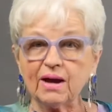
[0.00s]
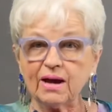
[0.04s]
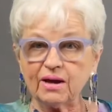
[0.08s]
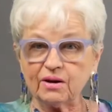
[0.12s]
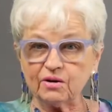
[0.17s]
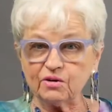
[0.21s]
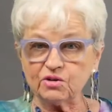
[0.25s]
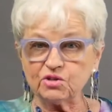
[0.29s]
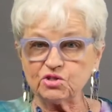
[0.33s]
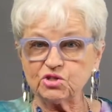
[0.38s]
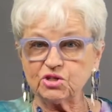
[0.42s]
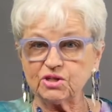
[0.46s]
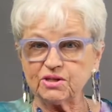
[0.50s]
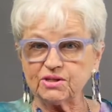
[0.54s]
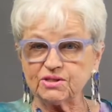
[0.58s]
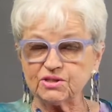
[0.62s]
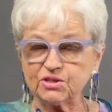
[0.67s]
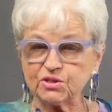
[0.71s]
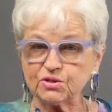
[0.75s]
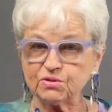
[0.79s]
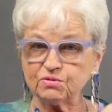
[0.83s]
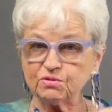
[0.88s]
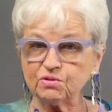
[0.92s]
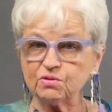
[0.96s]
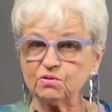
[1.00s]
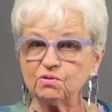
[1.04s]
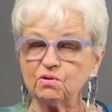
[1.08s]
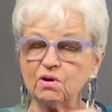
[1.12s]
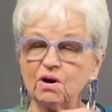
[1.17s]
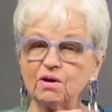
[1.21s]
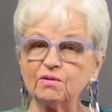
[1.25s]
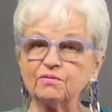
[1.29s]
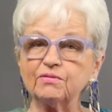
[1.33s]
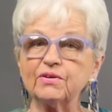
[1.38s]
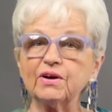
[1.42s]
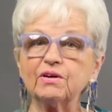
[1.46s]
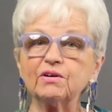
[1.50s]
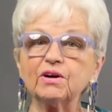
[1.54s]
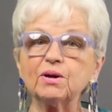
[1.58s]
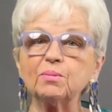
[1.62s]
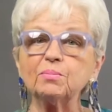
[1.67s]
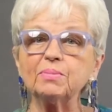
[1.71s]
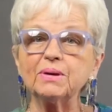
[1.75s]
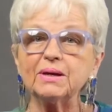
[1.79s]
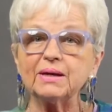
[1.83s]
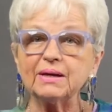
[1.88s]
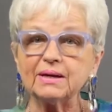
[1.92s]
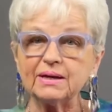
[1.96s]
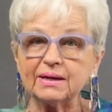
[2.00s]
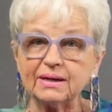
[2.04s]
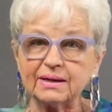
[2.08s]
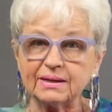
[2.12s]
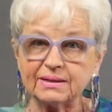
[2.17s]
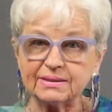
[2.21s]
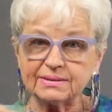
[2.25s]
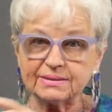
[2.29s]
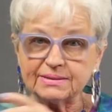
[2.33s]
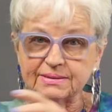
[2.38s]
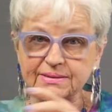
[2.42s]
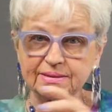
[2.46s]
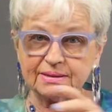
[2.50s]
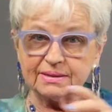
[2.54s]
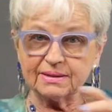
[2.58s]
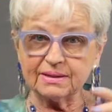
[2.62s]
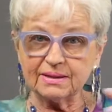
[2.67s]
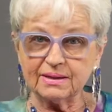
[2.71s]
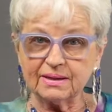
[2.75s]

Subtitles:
energies through our very beings,